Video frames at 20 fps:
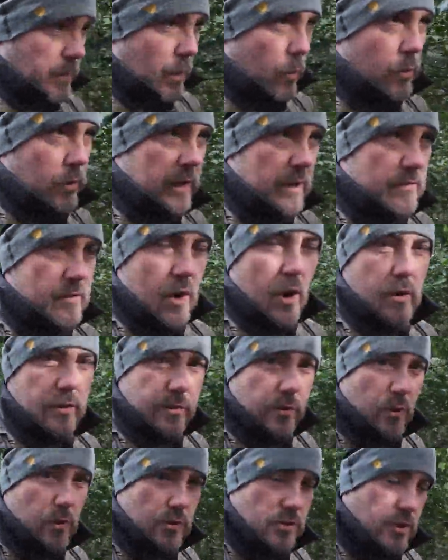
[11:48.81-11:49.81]
We're giving our
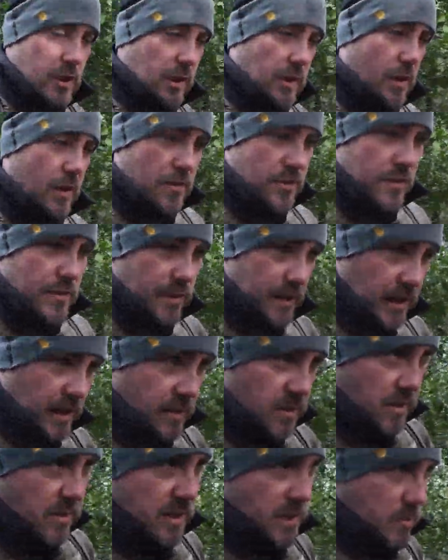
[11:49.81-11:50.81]
thoughts on lots of
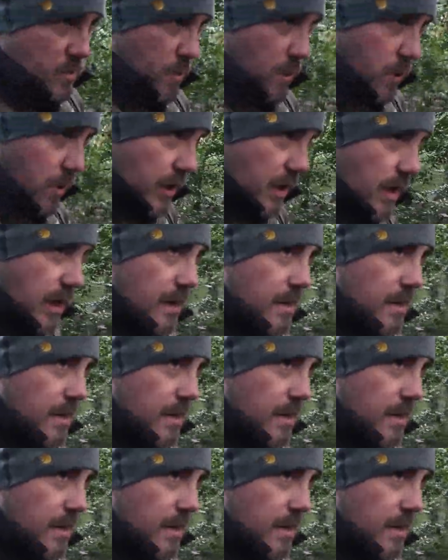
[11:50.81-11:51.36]
things on this walk.